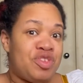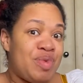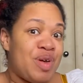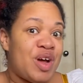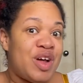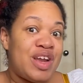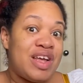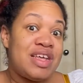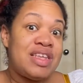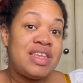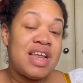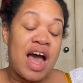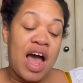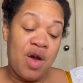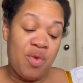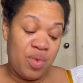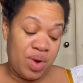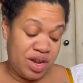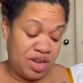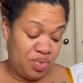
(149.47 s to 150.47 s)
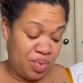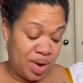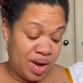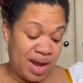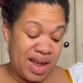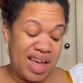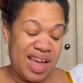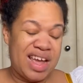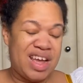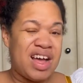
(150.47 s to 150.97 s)
be honest, I wanted to wear
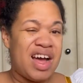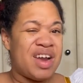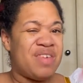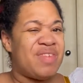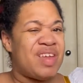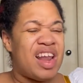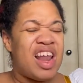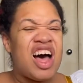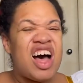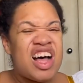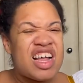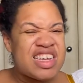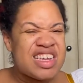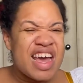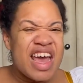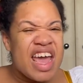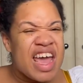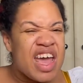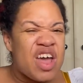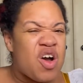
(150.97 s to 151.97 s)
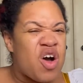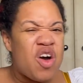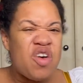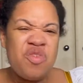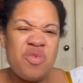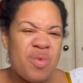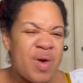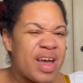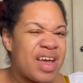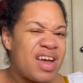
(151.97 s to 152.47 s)
a kind of a latte
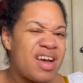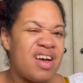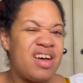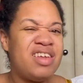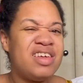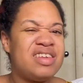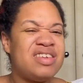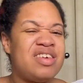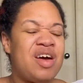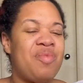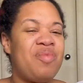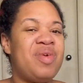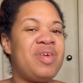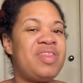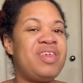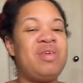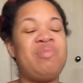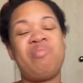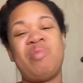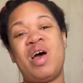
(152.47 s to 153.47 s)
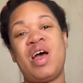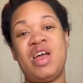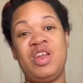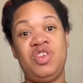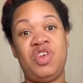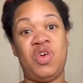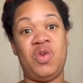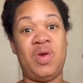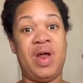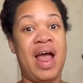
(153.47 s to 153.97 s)
off-white color top with it, but I
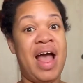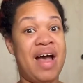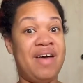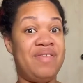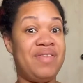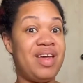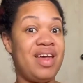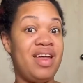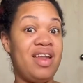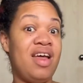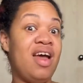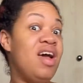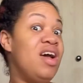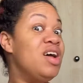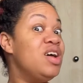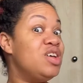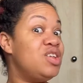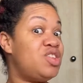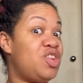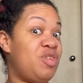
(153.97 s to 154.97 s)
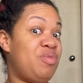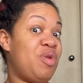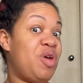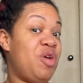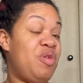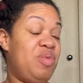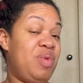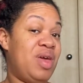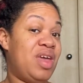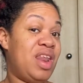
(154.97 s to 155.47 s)
don't have it. So I'm
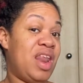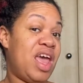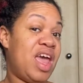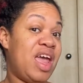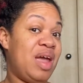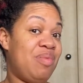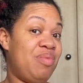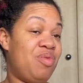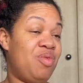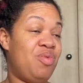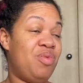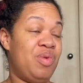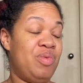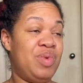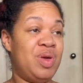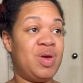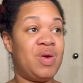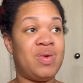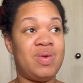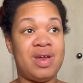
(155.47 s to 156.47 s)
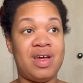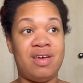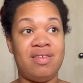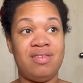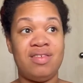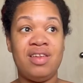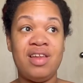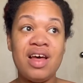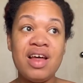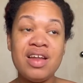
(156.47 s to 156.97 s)
hoping in April when we go down
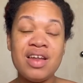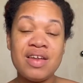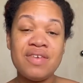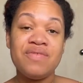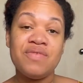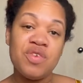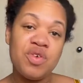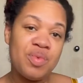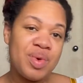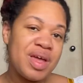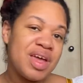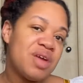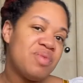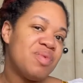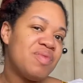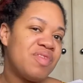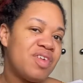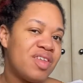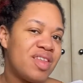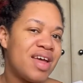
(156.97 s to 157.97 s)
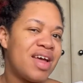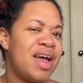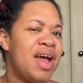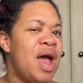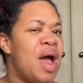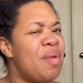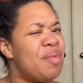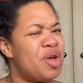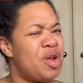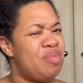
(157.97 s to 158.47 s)
to London for a weekend we've got there, I'm
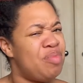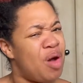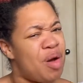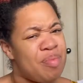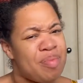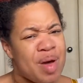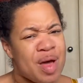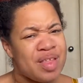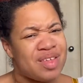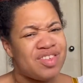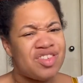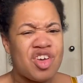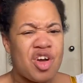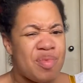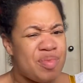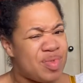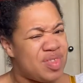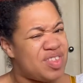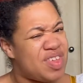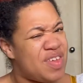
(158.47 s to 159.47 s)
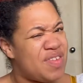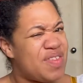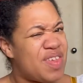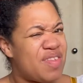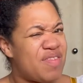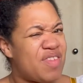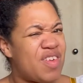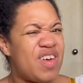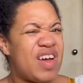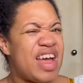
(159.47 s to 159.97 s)
gonna pop by the shop and see if
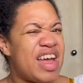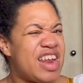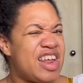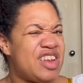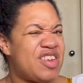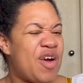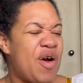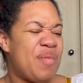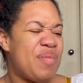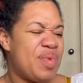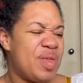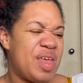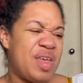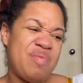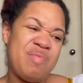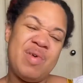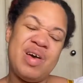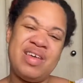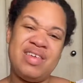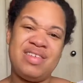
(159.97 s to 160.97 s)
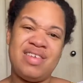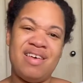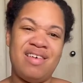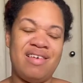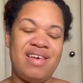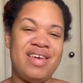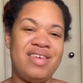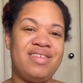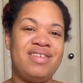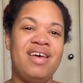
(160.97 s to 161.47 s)
they've got any tops in my
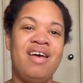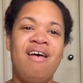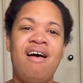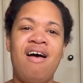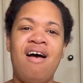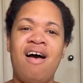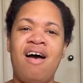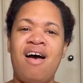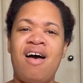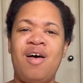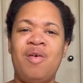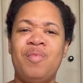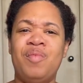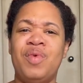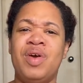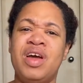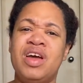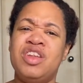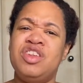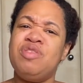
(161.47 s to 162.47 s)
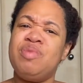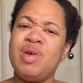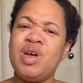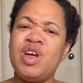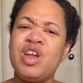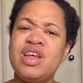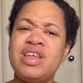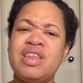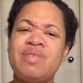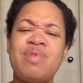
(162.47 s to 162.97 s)
size. To be
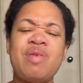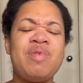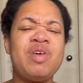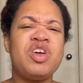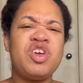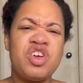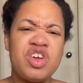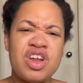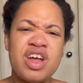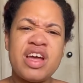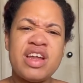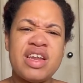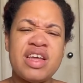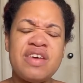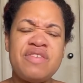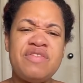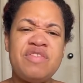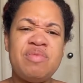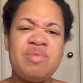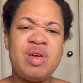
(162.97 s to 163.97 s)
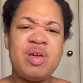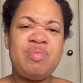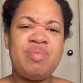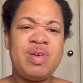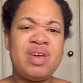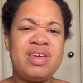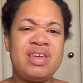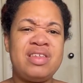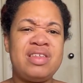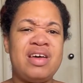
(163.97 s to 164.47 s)
honest, probably a good idea for me
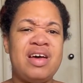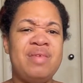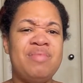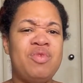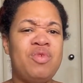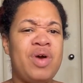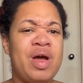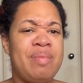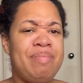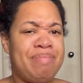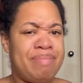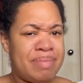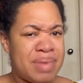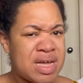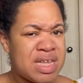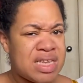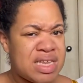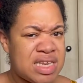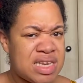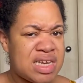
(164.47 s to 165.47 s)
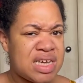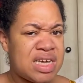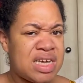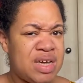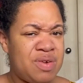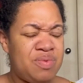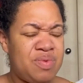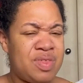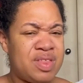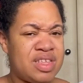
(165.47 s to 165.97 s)
because I'm quite
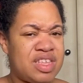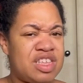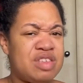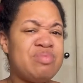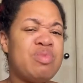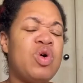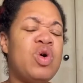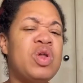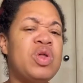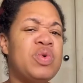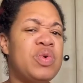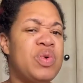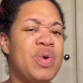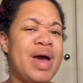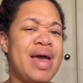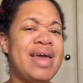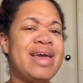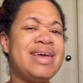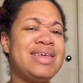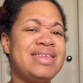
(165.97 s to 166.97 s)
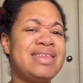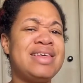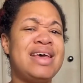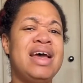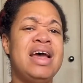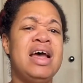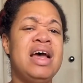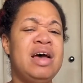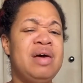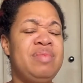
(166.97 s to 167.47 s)
busty with a smaller waist.
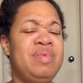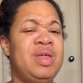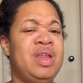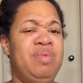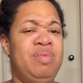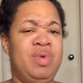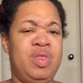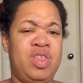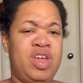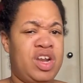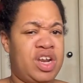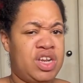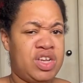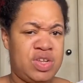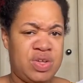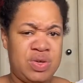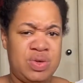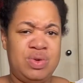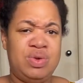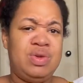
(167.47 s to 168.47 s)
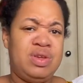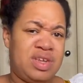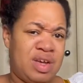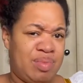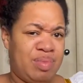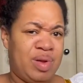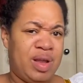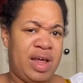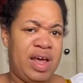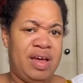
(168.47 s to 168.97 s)
I mean, I'm a 32
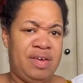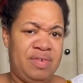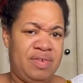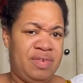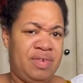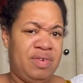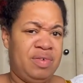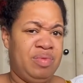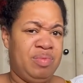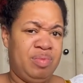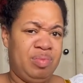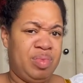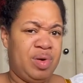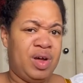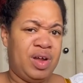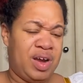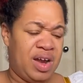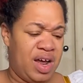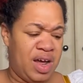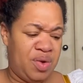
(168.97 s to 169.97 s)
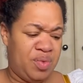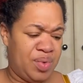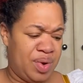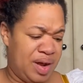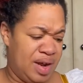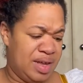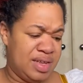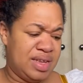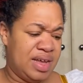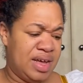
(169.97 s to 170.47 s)
double F, but I
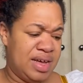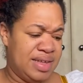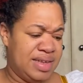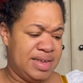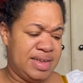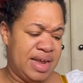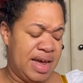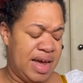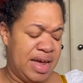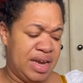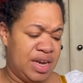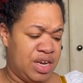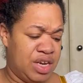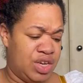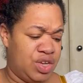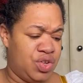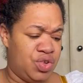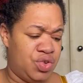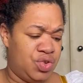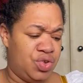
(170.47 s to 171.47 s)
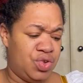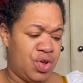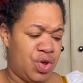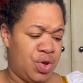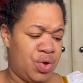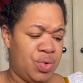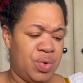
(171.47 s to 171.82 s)
wear a size 10. So